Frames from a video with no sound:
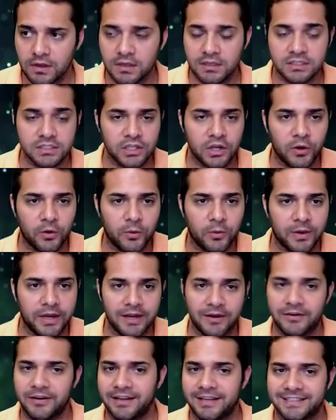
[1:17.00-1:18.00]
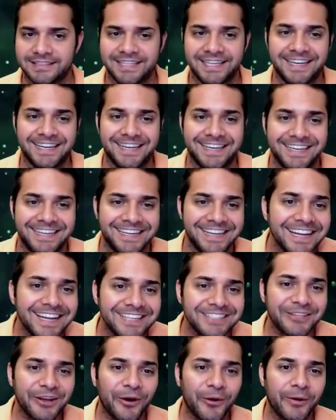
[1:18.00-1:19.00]
So here it is.
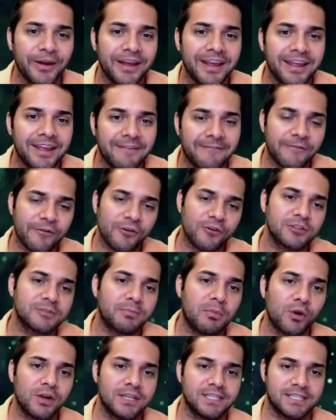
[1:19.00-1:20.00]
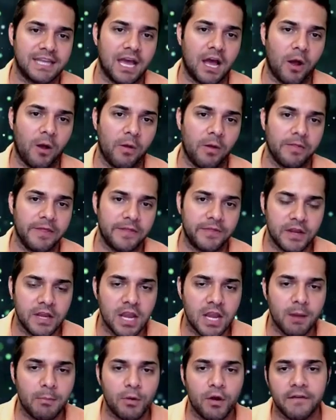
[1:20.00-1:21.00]
So it first points out that the
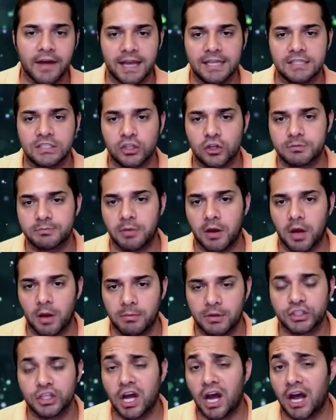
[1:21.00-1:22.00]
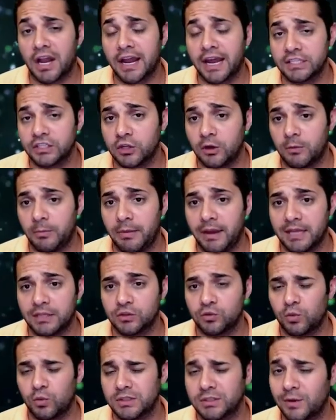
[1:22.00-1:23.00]
number of ICOs published on ICO
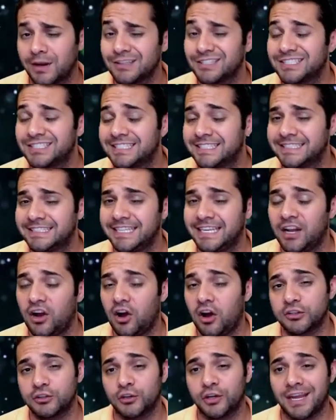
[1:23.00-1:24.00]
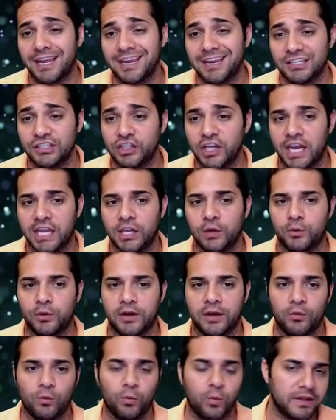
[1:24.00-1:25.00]
Bench was around 1,600 in
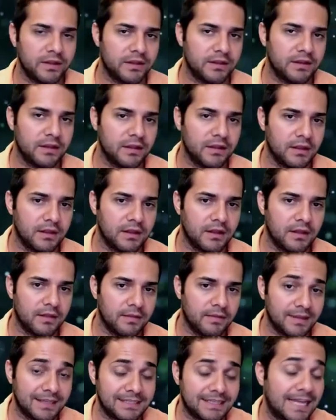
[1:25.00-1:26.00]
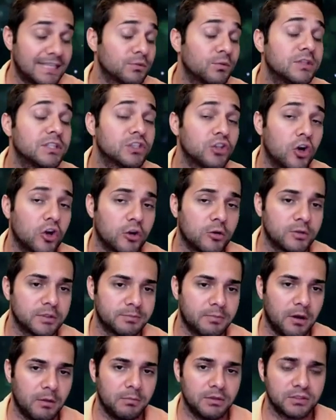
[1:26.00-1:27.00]
January when that's when this article was
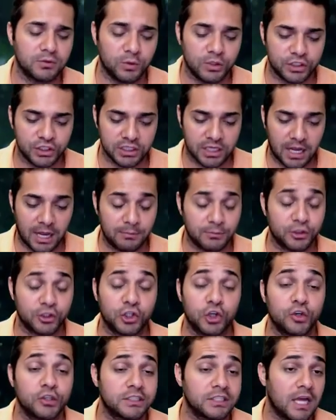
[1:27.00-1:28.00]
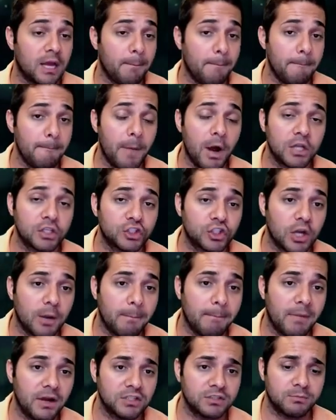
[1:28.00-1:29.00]
published, which I'm sure it's much,
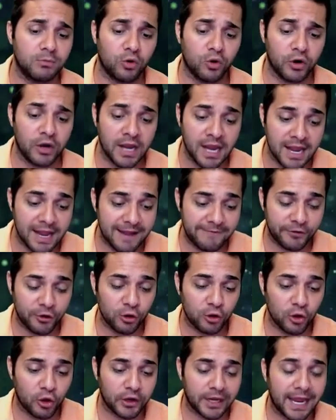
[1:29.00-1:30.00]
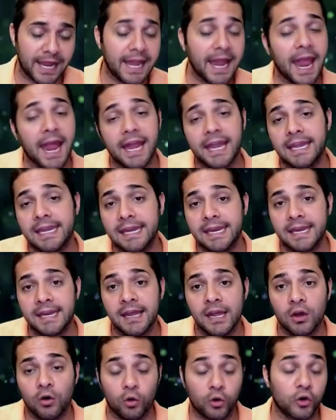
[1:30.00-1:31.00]
much more. If you look at any
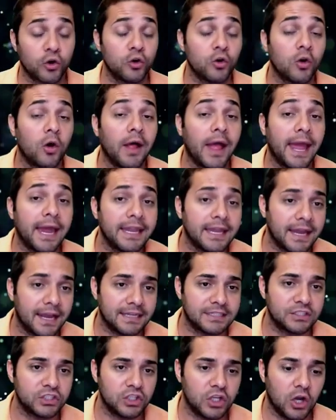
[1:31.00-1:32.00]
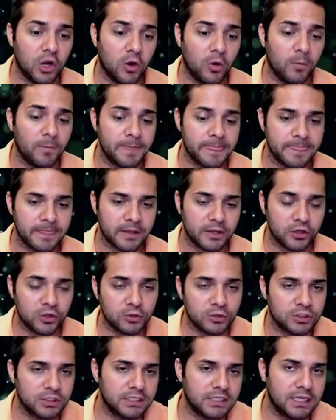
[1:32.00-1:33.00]
or Google any ICO,
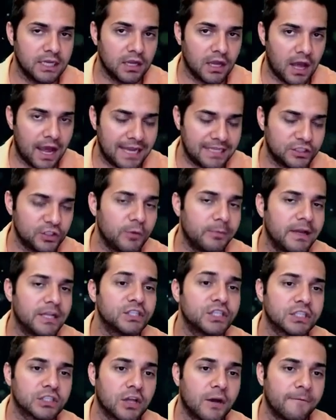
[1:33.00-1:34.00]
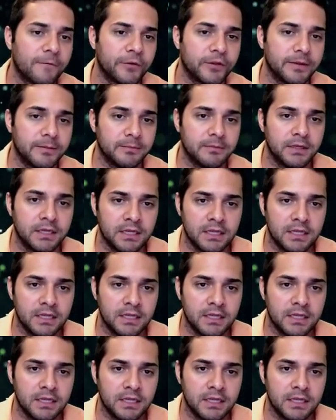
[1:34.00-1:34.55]
usually ICO Bench has covered them.